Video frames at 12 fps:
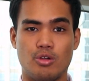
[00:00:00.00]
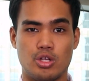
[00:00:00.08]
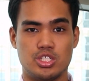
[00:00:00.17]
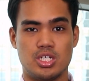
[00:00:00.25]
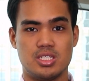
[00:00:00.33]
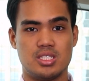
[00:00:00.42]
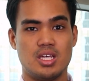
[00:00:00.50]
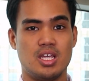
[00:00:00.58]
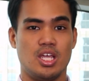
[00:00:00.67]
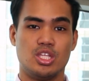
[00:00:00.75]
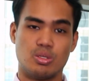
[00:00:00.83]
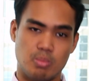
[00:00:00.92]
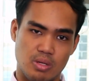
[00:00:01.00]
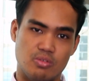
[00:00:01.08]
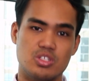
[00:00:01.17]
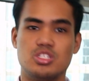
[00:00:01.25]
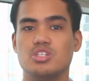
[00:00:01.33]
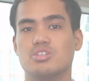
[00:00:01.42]
launches in the
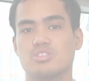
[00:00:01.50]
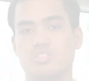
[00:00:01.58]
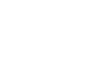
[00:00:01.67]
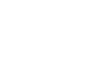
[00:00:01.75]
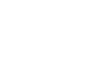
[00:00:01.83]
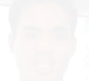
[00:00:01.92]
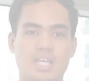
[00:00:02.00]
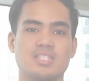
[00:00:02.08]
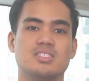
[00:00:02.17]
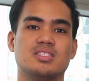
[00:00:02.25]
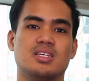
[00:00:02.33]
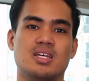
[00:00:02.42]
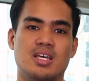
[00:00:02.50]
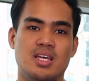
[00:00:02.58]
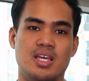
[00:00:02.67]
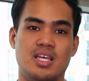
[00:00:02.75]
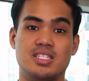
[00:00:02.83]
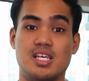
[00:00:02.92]
previous years. Next is